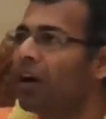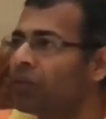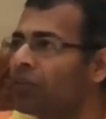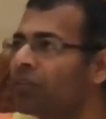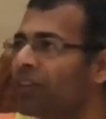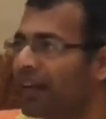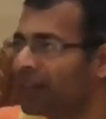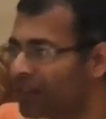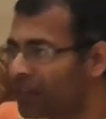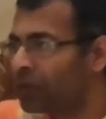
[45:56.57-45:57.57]
out of
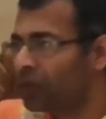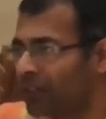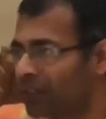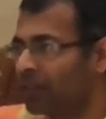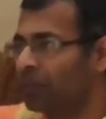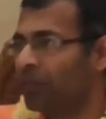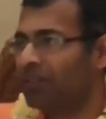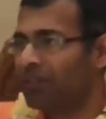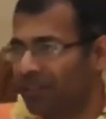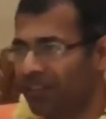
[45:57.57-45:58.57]
gratitude, we keep
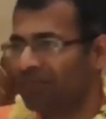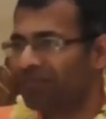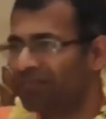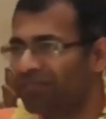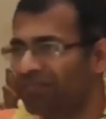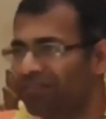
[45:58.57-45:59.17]
on serving him.